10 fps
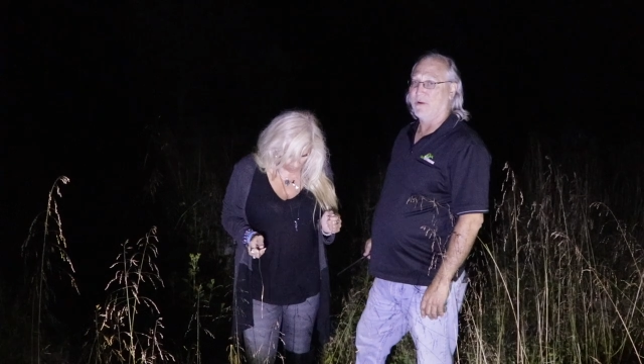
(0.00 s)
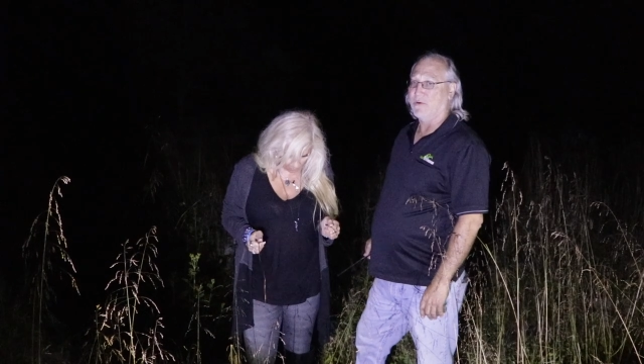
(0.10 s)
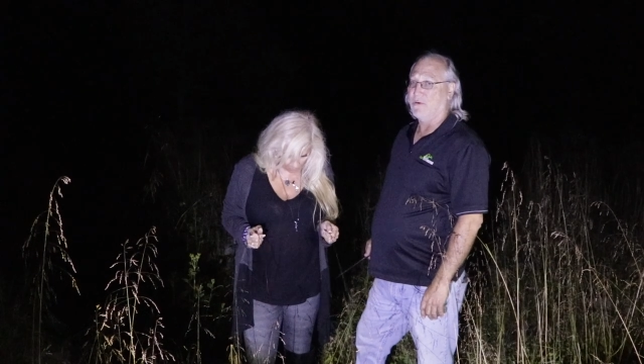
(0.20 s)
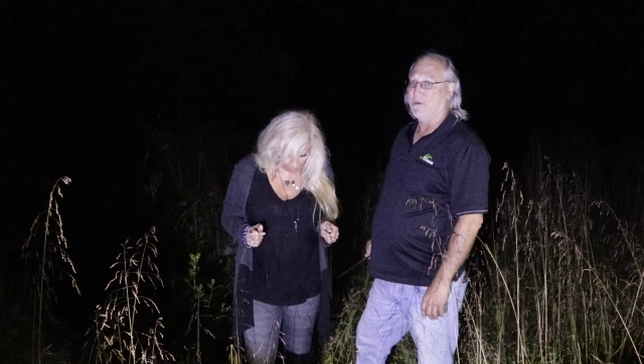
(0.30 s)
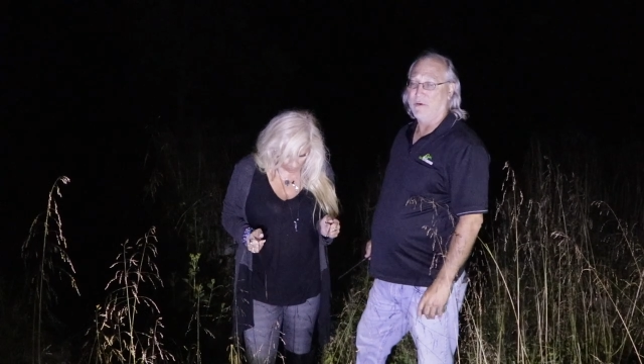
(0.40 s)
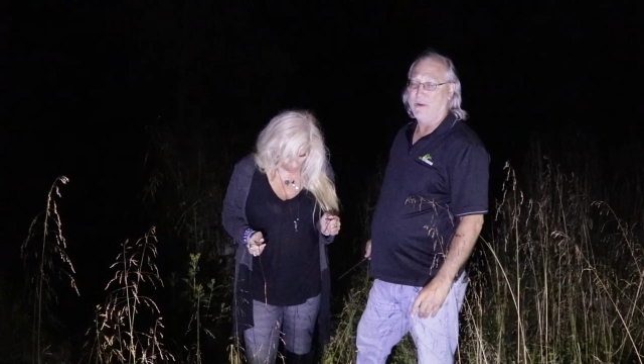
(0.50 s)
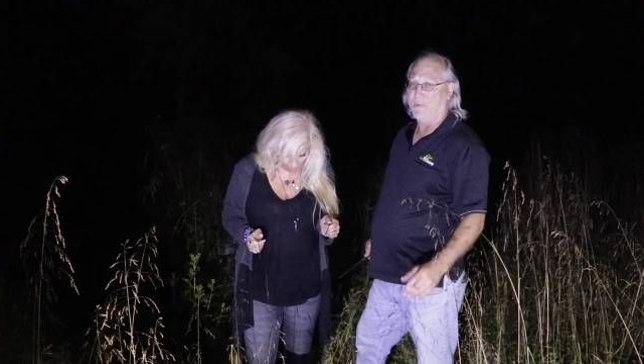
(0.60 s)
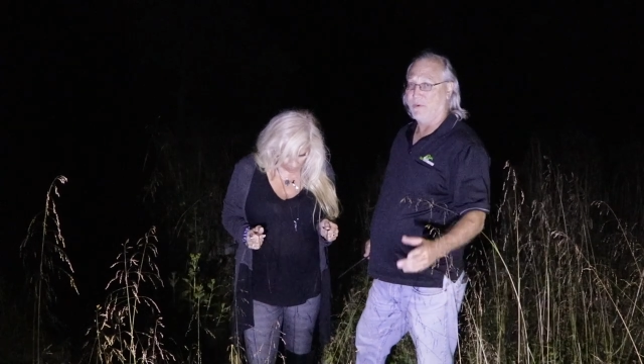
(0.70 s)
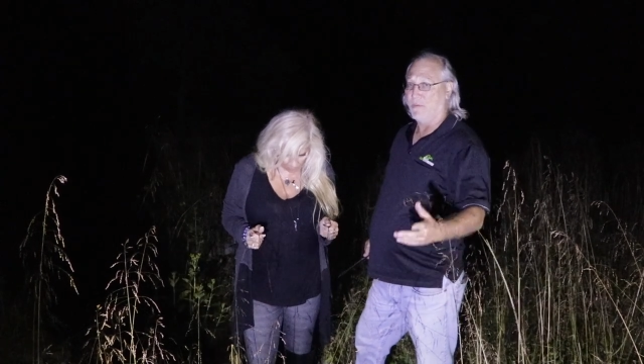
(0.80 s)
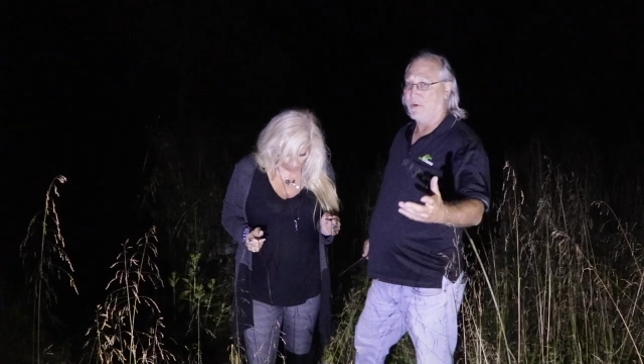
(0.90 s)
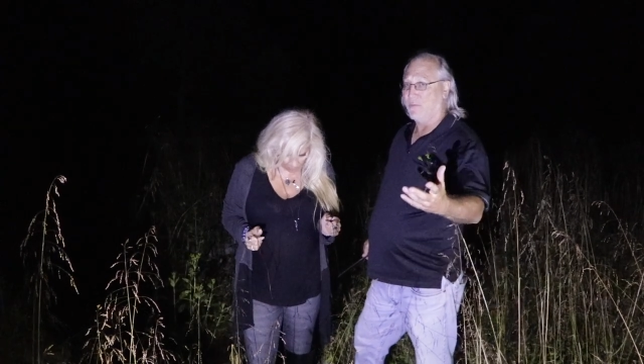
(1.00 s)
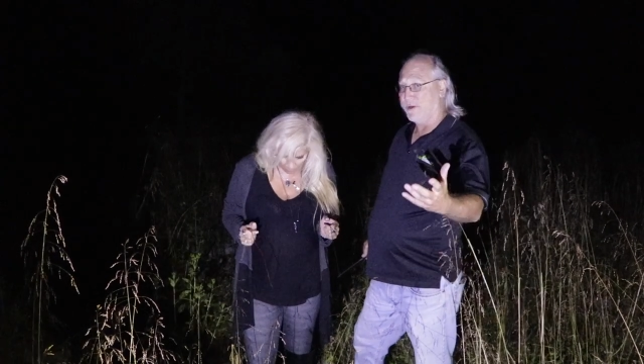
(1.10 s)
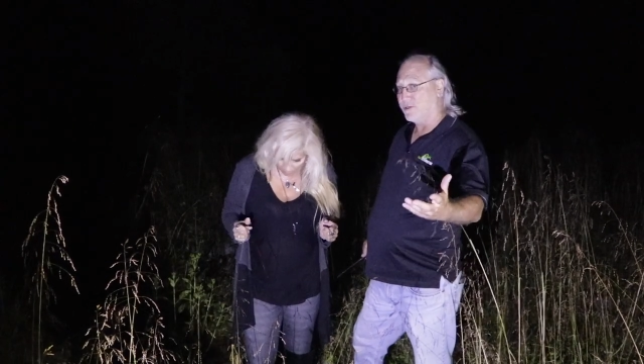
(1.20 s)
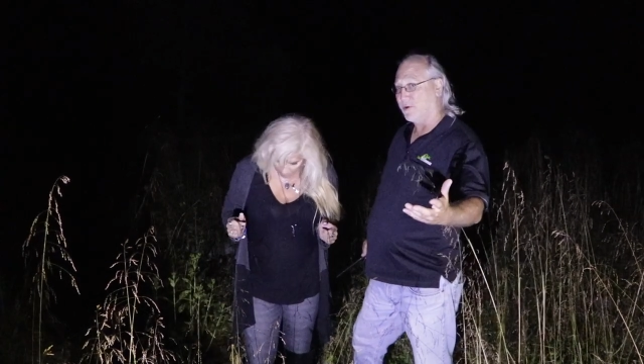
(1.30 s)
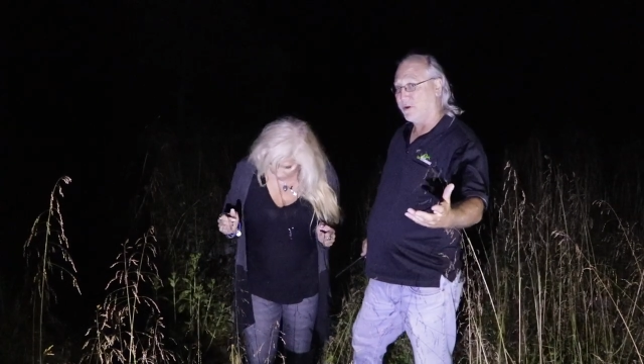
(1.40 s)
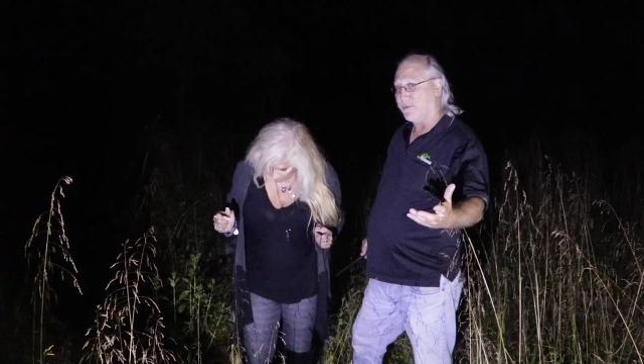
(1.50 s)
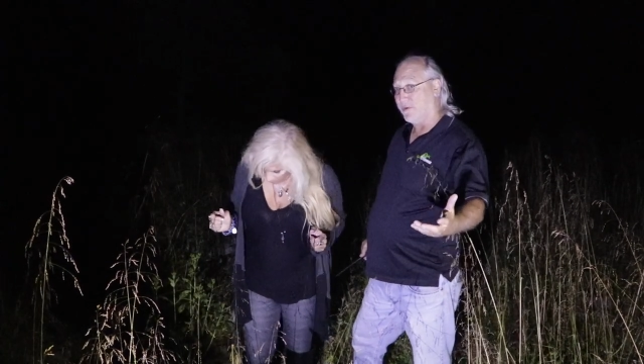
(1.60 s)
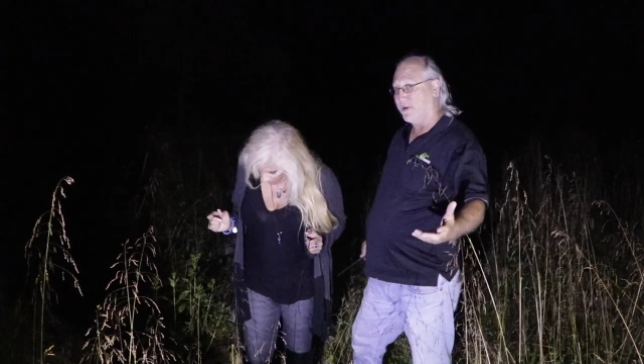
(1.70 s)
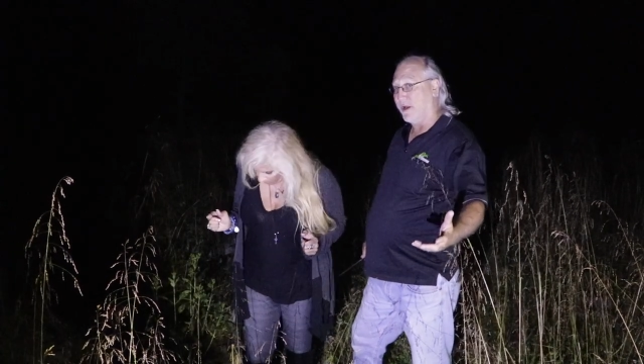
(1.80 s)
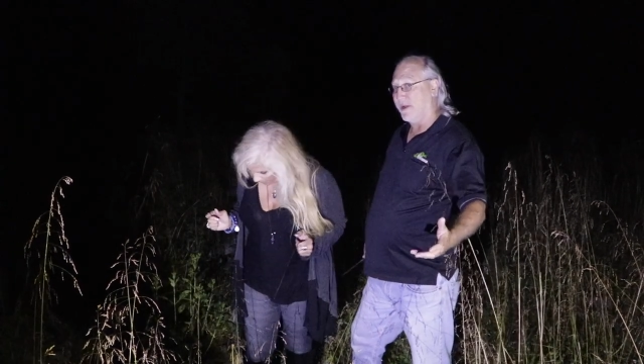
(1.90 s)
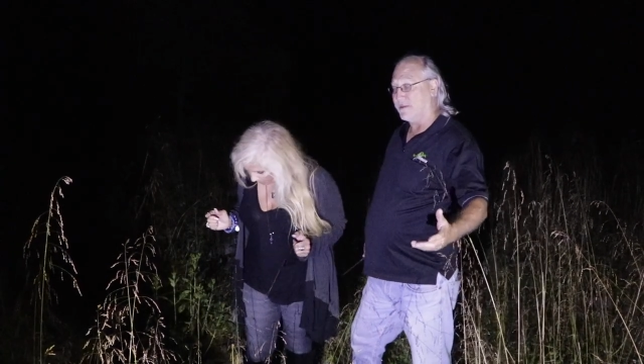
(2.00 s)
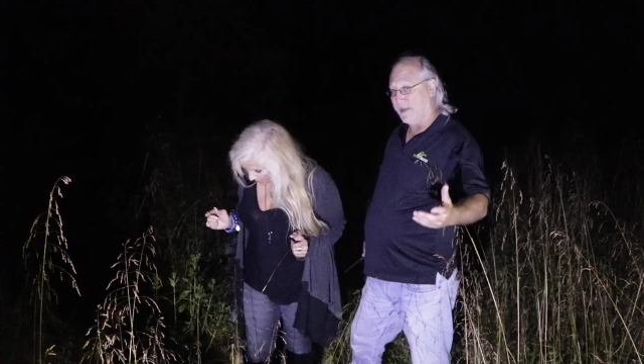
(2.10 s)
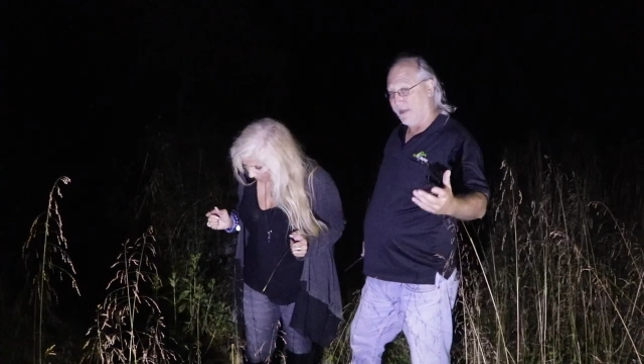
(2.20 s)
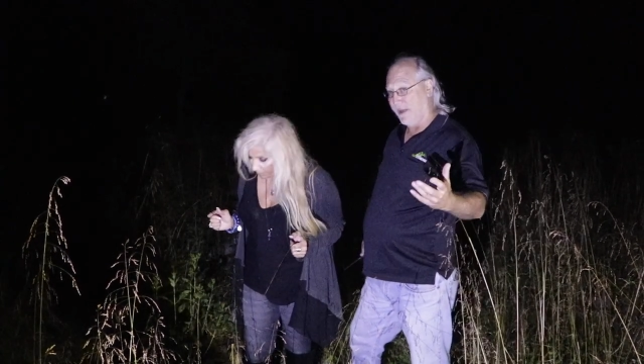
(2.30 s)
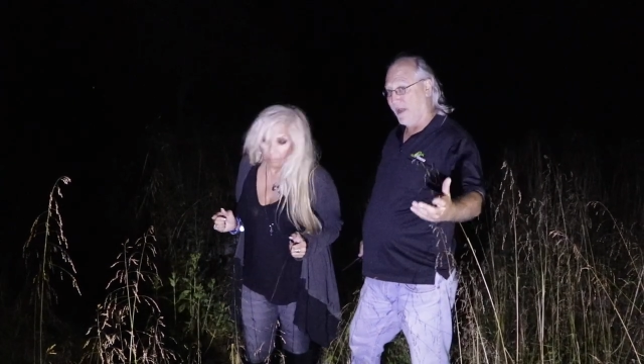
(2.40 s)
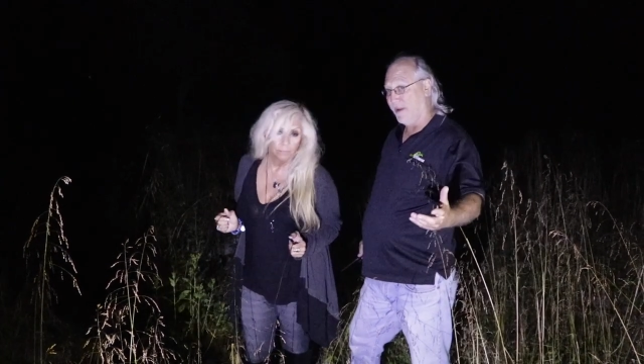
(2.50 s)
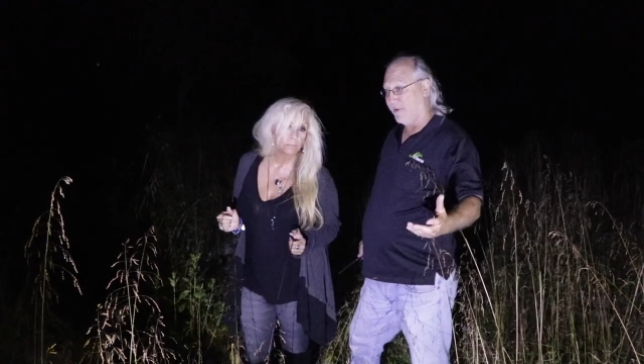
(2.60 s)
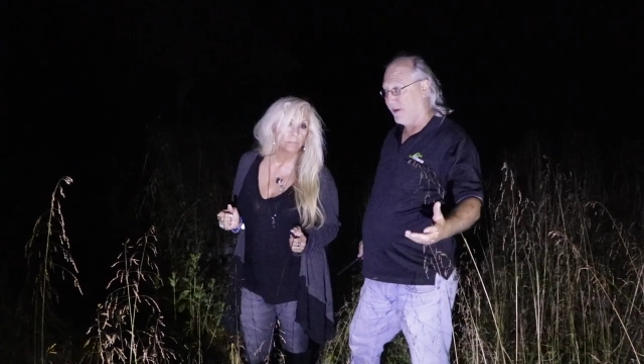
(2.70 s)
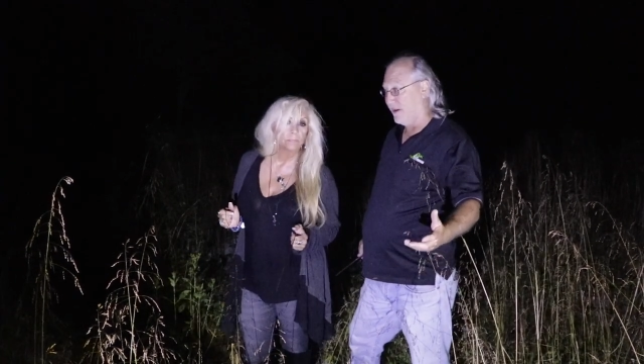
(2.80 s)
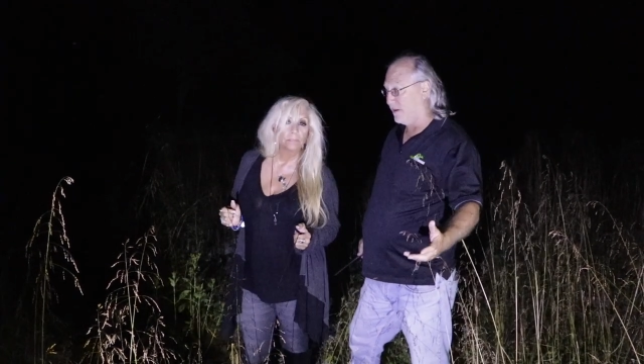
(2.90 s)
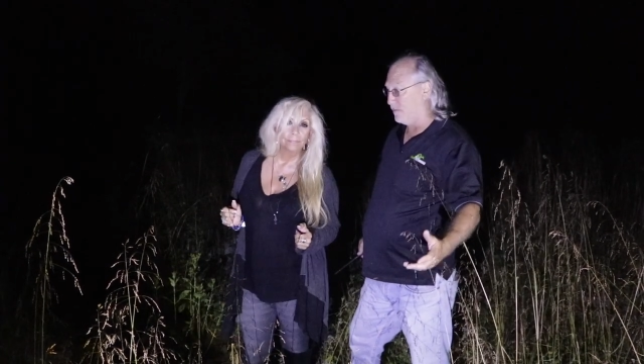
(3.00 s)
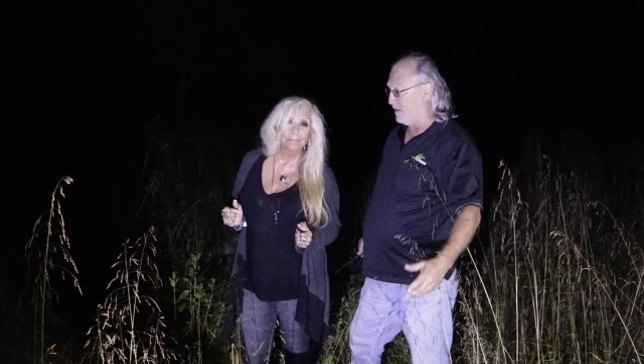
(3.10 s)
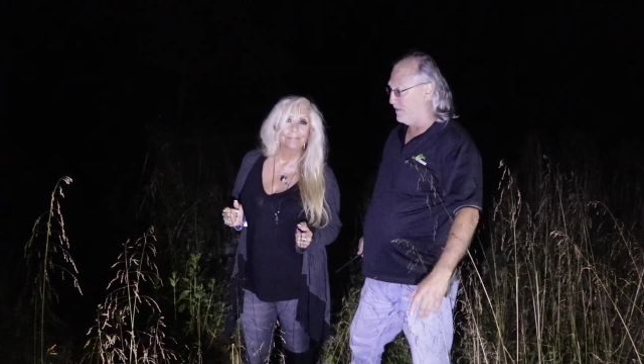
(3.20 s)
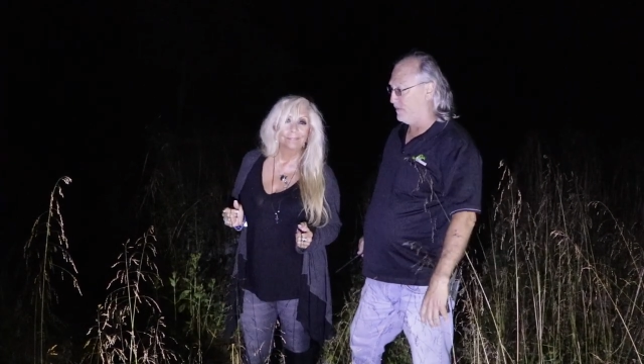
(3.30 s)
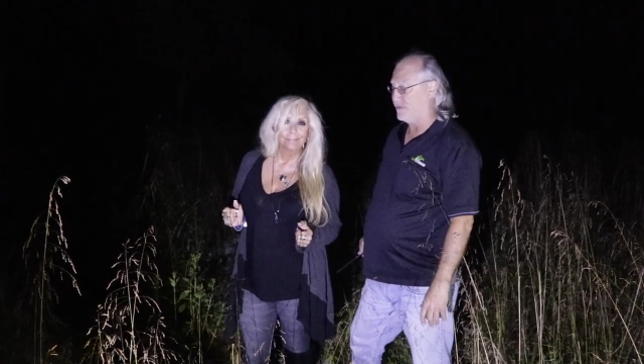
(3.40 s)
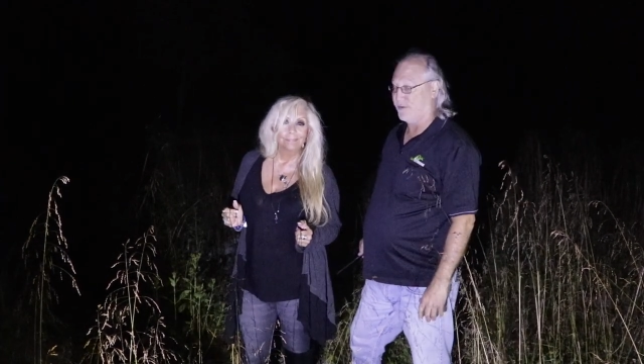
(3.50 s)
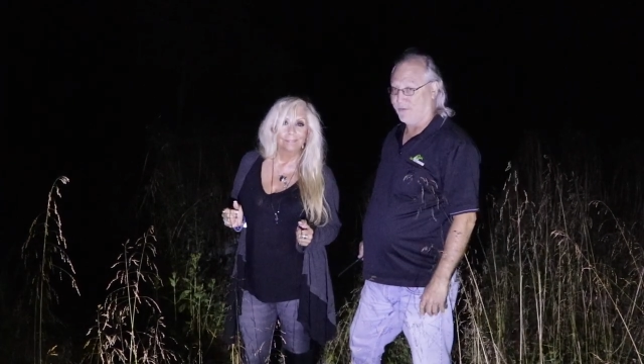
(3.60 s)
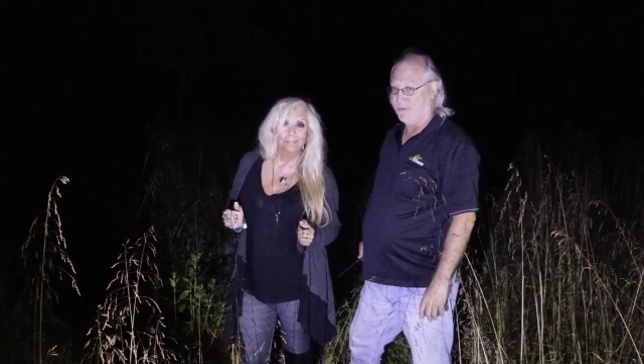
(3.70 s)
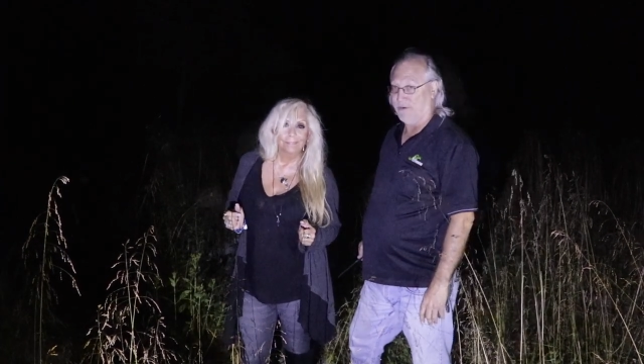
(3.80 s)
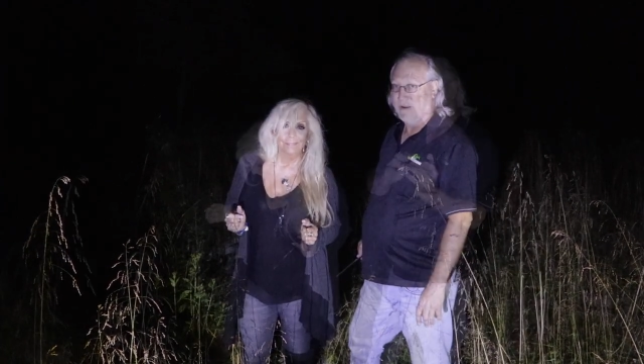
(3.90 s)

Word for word: the corner. And we want to wish all of you guys a happy Halloween for sure.